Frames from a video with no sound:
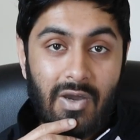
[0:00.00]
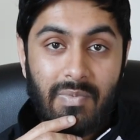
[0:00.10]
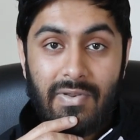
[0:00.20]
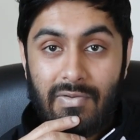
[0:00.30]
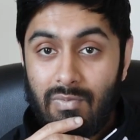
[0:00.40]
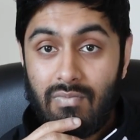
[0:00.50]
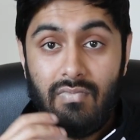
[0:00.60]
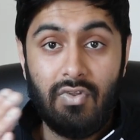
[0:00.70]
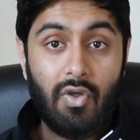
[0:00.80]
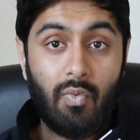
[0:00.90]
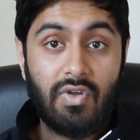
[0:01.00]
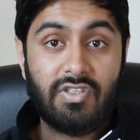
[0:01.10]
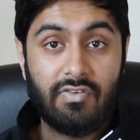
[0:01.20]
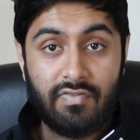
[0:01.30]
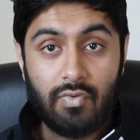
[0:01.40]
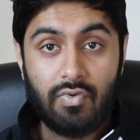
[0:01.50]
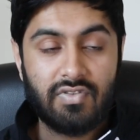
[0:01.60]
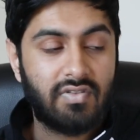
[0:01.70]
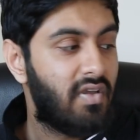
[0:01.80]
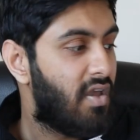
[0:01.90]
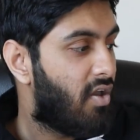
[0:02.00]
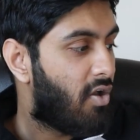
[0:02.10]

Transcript: that I'll be, you know, watching, of course.